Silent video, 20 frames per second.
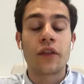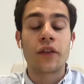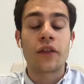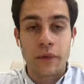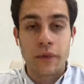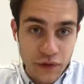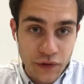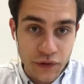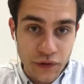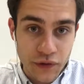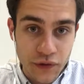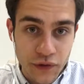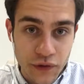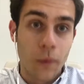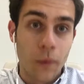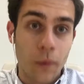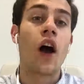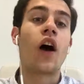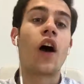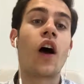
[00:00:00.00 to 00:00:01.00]
So
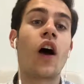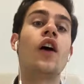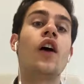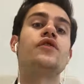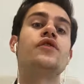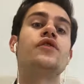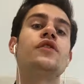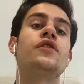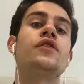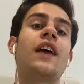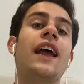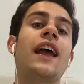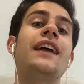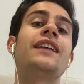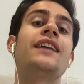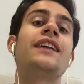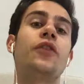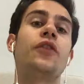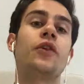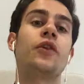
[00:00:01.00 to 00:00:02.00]
183
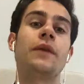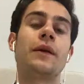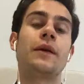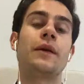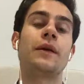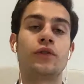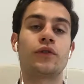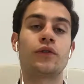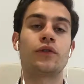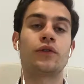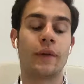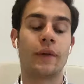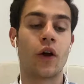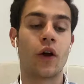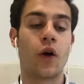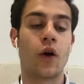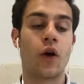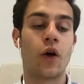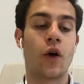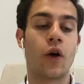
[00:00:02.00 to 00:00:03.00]
people told me no,
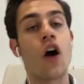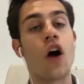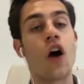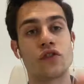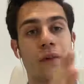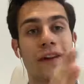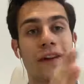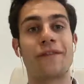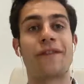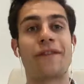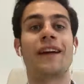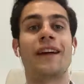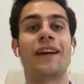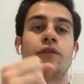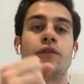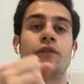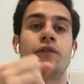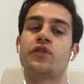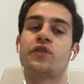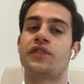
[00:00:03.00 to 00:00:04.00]
125 doors
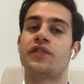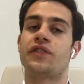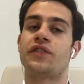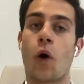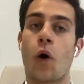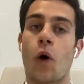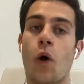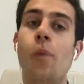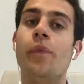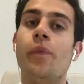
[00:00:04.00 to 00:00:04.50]
that opened